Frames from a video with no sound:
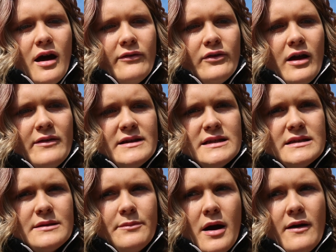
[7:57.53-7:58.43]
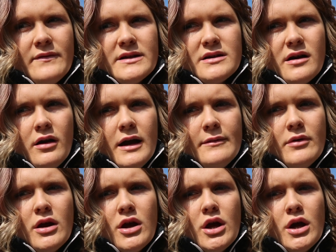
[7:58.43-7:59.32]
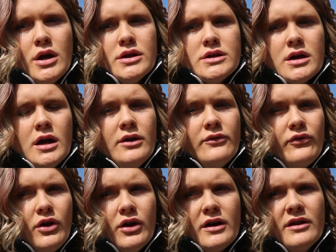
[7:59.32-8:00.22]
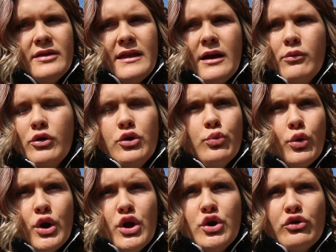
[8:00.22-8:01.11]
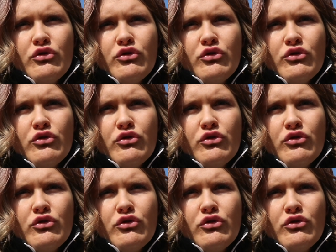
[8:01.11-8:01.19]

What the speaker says: I feel like this is the perfect time to kind of look and think what you want in